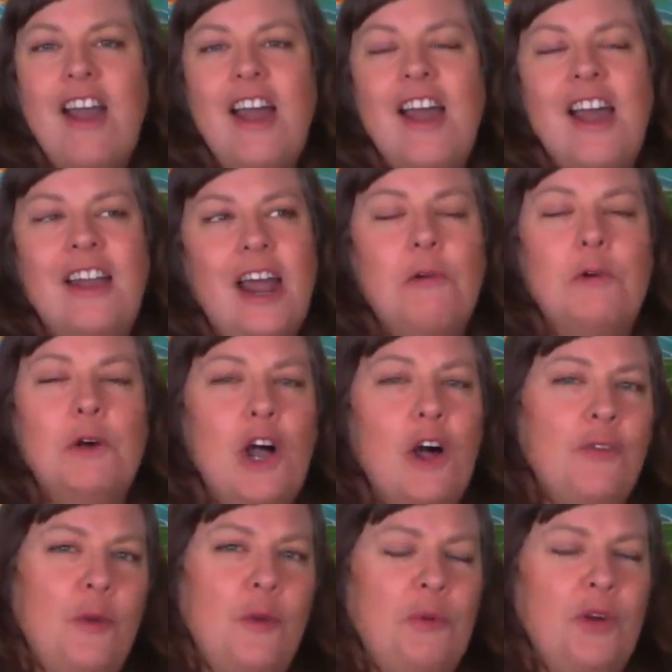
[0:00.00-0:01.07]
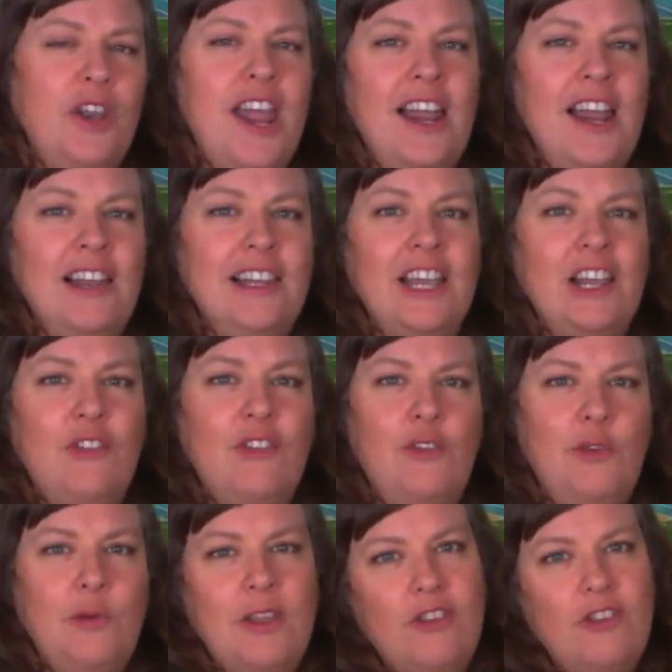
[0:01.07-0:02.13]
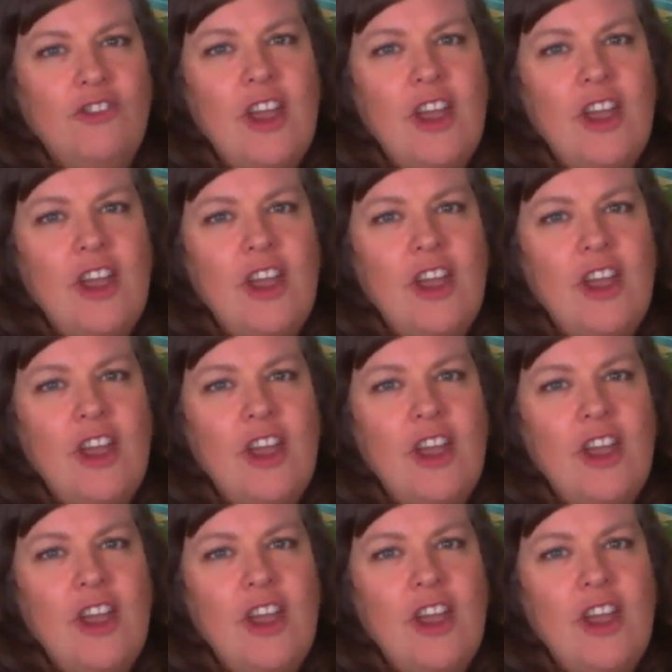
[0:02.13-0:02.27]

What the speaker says: And I will also put a link to his